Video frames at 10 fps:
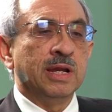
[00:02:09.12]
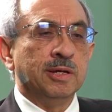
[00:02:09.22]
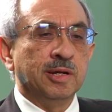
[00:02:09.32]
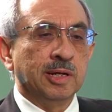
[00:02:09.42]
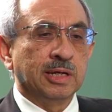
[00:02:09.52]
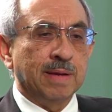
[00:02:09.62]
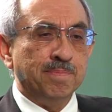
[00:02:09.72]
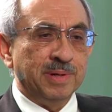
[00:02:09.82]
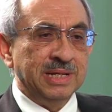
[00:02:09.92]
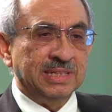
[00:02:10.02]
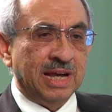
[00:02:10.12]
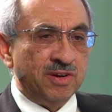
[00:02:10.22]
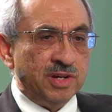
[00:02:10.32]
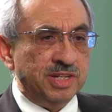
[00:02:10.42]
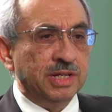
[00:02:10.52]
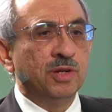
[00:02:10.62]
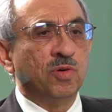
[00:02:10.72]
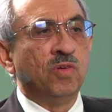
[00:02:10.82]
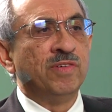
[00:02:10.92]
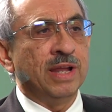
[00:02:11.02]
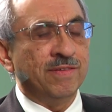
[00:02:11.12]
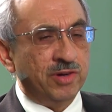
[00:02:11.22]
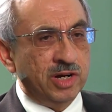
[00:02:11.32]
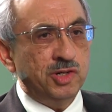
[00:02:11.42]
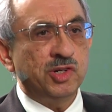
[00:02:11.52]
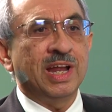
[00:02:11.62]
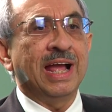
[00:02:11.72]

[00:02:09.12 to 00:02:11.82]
Indian companies are indeed over-leveraged,